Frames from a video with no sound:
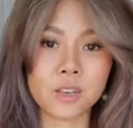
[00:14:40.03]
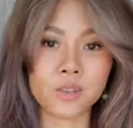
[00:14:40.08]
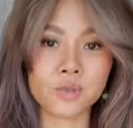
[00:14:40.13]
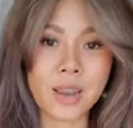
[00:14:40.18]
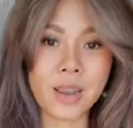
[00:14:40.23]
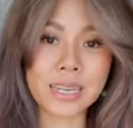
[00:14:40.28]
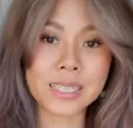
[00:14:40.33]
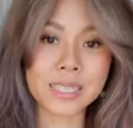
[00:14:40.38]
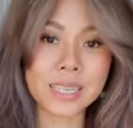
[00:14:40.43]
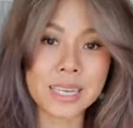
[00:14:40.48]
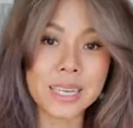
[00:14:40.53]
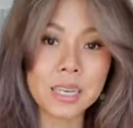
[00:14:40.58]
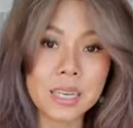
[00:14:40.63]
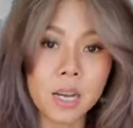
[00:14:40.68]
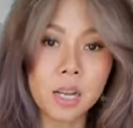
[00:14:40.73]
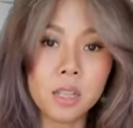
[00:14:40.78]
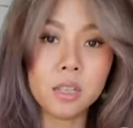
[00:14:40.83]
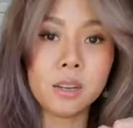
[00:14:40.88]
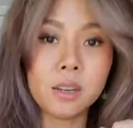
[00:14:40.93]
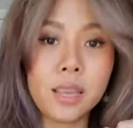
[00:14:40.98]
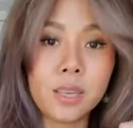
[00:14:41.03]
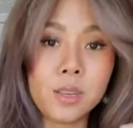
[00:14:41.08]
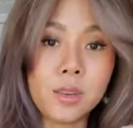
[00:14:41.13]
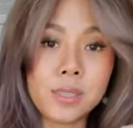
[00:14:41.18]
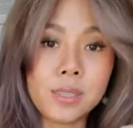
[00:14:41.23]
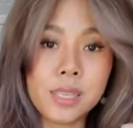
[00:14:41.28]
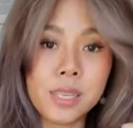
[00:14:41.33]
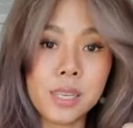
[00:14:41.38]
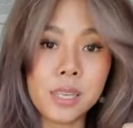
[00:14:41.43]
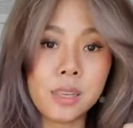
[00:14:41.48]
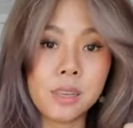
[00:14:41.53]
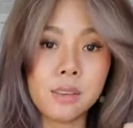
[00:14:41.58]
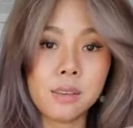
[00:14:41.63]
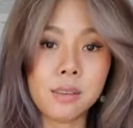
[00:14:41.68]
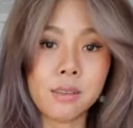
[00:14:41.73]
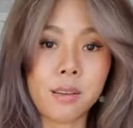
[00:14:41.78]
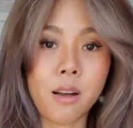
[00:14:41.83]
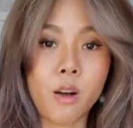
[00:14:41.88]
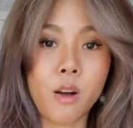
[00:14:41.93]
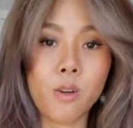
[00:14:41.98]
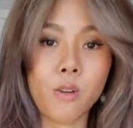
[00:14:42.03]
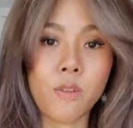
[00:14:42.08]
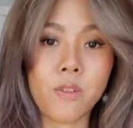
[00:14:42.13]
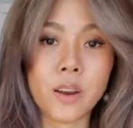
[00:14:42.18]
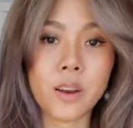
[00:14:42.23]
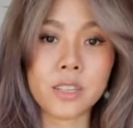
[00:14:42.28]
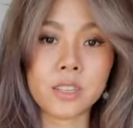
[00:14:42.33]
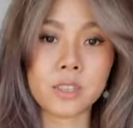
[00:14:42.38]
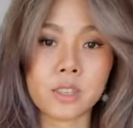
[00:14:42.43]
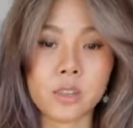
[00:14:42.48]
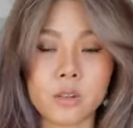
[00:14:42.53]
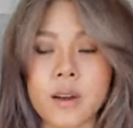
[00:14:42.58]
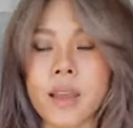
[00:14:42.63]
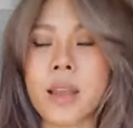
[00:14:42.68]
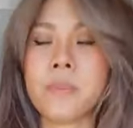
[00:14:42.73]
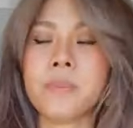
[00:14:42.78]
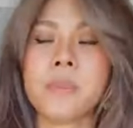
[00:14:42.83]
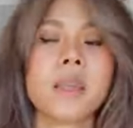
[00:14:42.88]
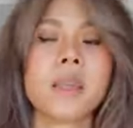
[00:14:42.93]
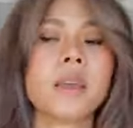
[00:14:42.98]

trendy color that you see all over Instagram,